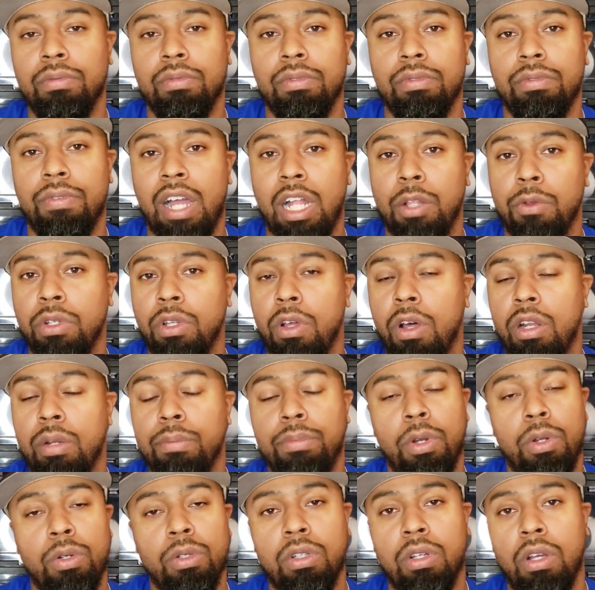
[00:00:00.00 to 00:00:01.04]
following all the
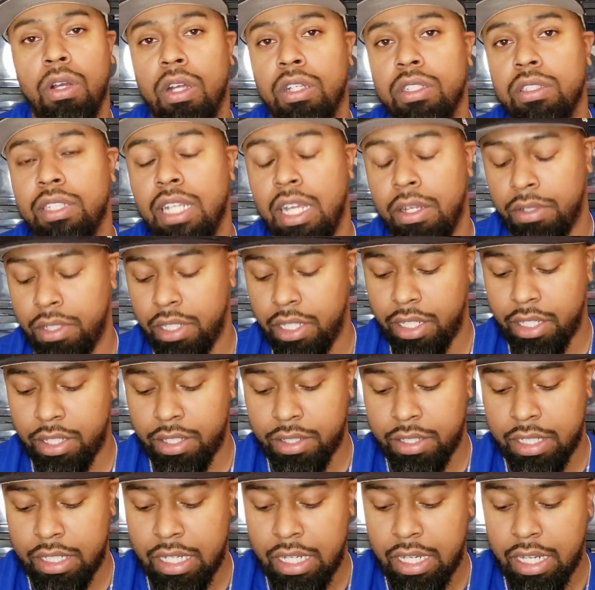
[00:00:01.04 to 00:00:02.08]
protocols out
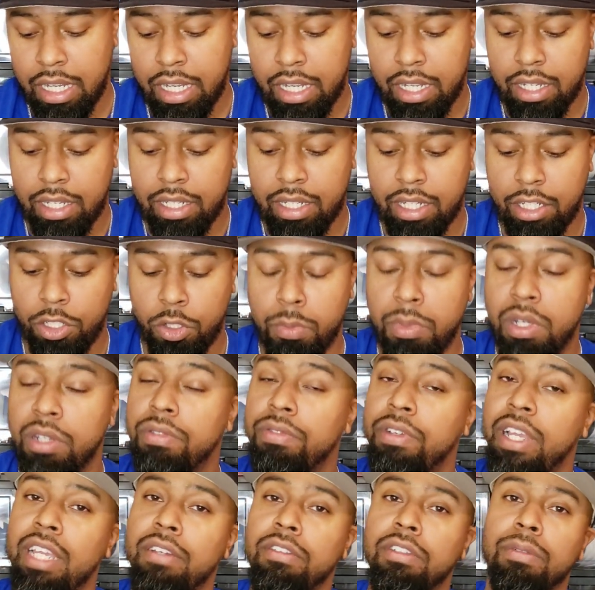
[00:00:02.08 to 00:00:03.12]
there. Hey, do me a
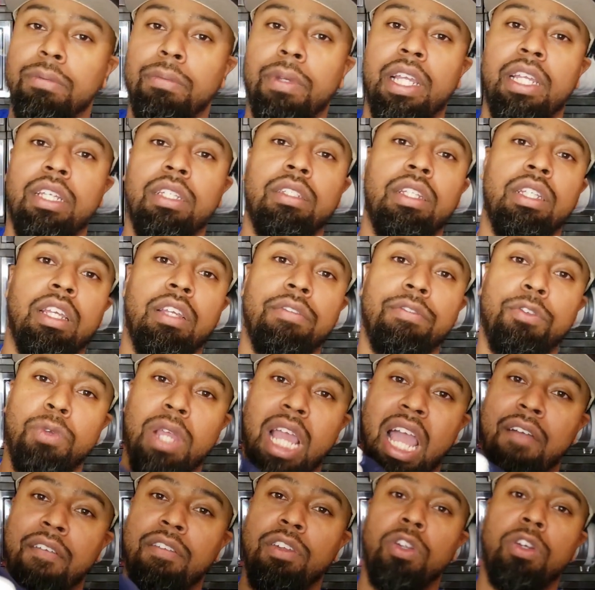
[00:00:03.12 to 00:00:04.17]
favor, man. If you
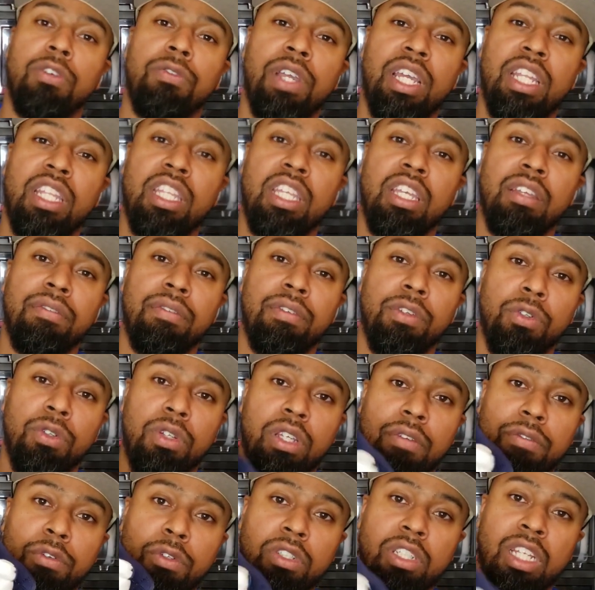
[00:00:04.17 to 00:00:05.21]
haven't already, if
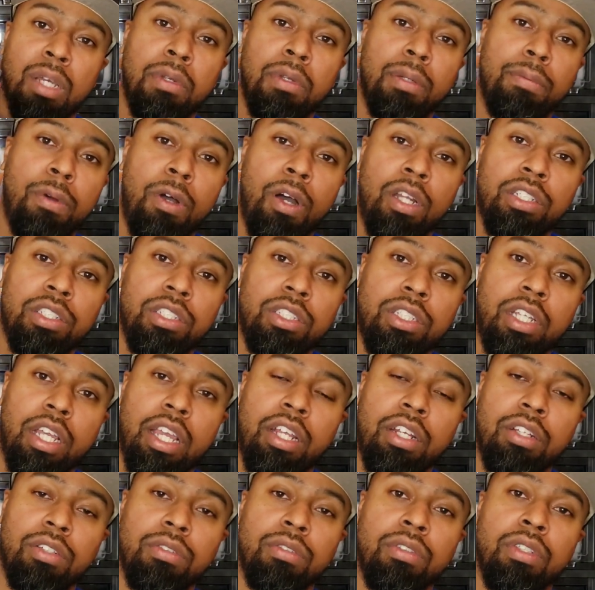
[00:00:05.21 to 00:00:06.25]
you stumbled upon this
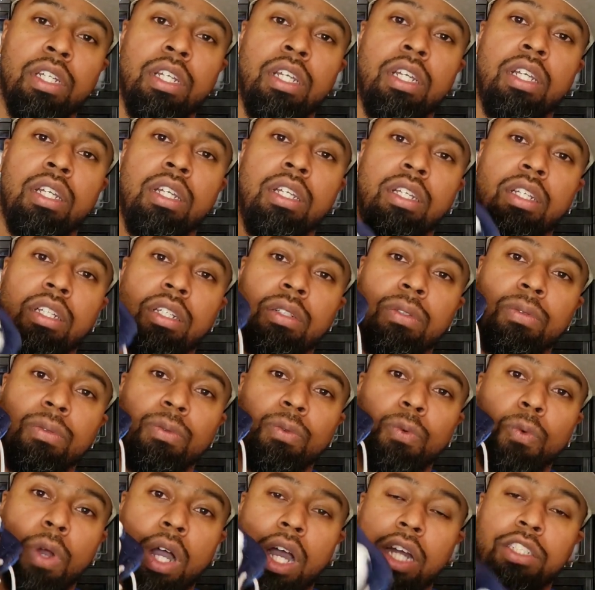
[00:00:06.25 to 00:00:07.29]
channel,
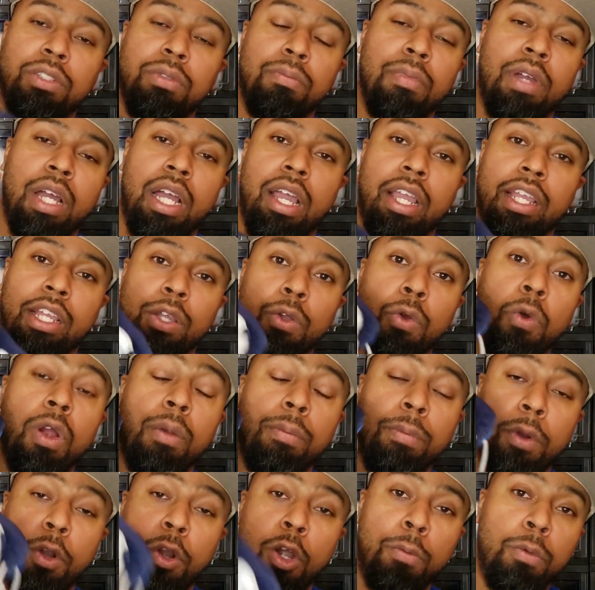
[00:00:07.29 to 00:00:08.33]
watch my
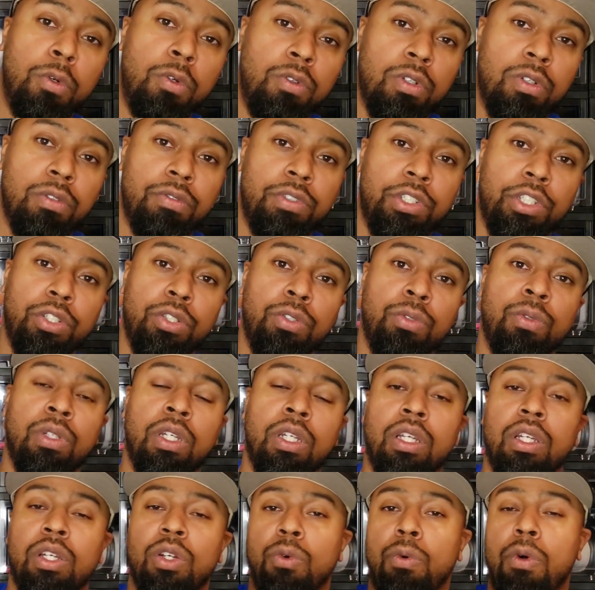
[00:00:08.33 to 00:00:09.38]
Court Purple review,
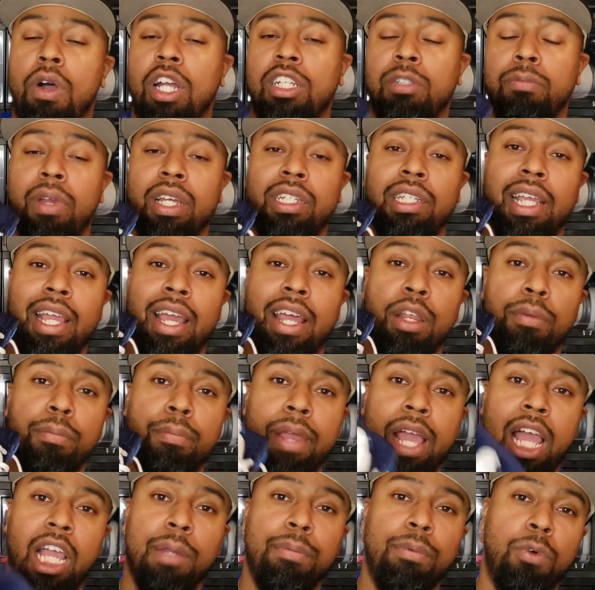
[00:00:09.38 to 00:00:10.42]
watch my Shattered
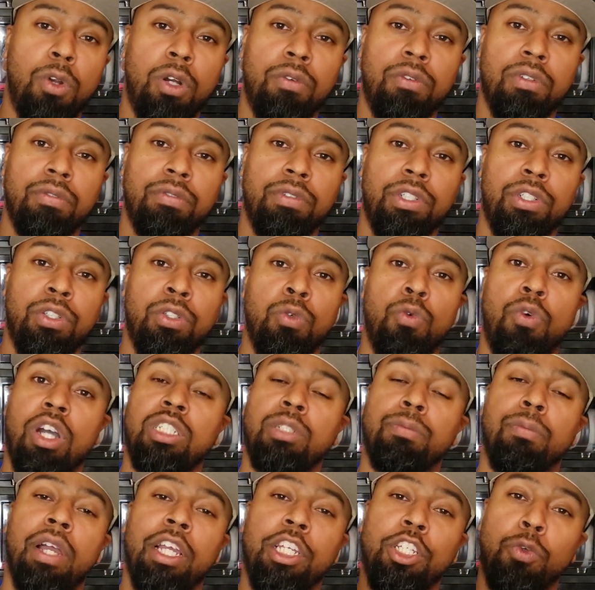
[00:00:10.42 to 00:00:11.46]
Backboard review,
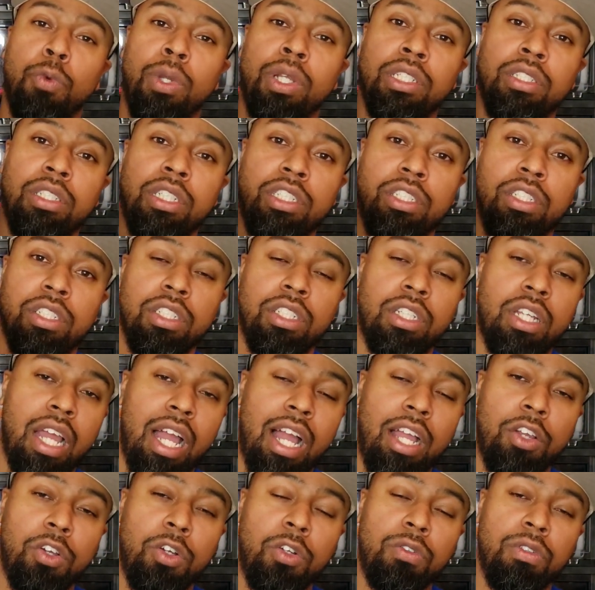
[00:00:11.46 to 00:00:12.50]
watch my UNC
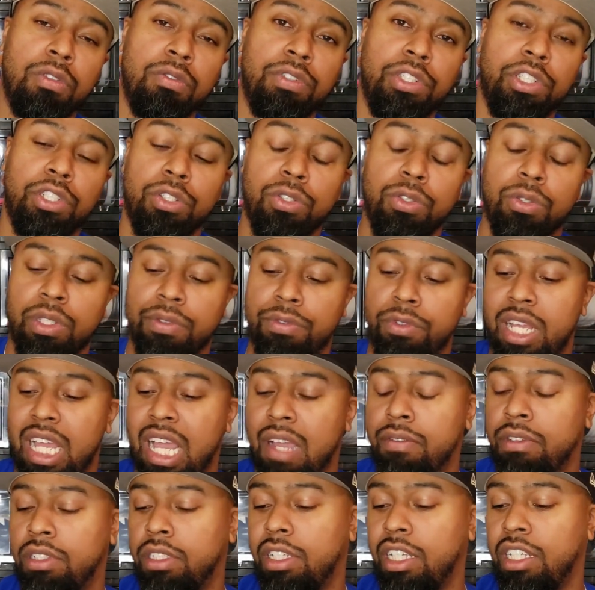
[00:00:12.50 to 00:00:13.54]
Chicago review. If you
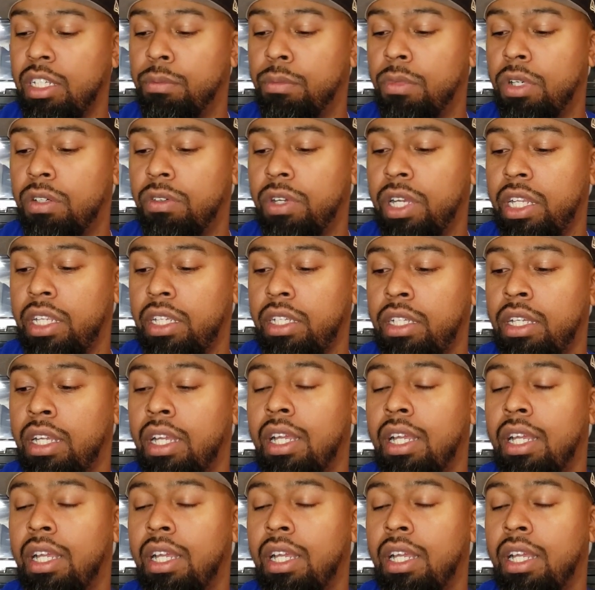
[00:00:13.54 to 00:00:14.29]
haven't seen them already,